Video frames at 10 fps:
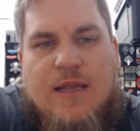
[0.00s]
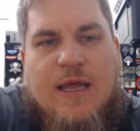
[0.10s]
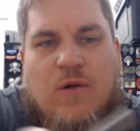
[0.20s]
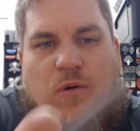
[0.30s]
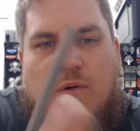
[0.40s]

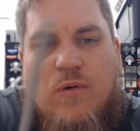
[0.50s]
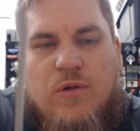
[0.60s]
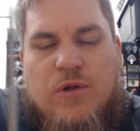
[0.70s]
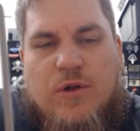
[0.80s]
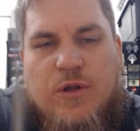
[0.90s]

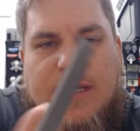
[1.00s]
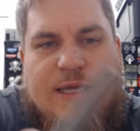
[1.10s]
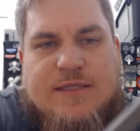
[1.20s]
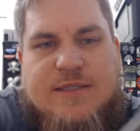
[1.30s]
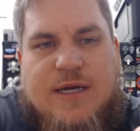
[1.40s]
hole a little
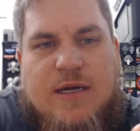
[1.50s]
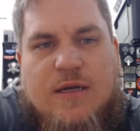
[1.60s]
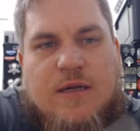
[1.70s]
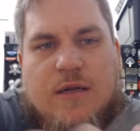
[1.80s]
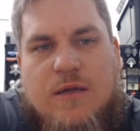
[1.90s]
easier,
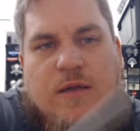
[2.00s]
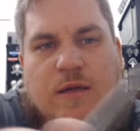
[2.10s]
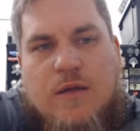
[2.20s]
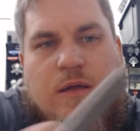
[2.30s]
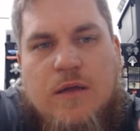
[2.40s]

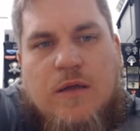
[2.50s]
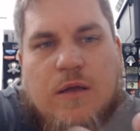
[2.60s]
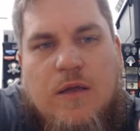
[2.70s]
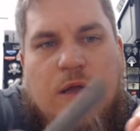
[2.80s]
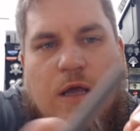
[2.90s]

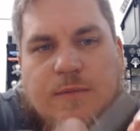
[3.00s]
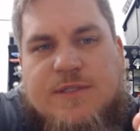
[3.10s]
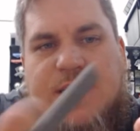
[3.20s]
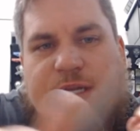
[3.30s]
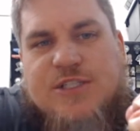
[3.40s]
I'm
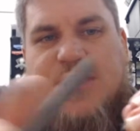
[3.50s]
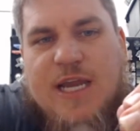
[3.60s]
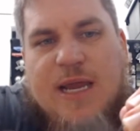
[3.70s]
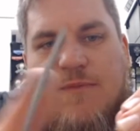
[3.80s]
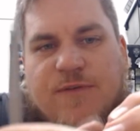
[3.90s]
just gonna
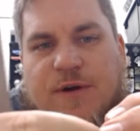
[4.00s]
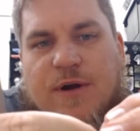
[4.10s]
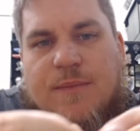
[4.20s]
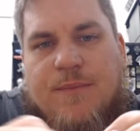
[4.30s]
chamfer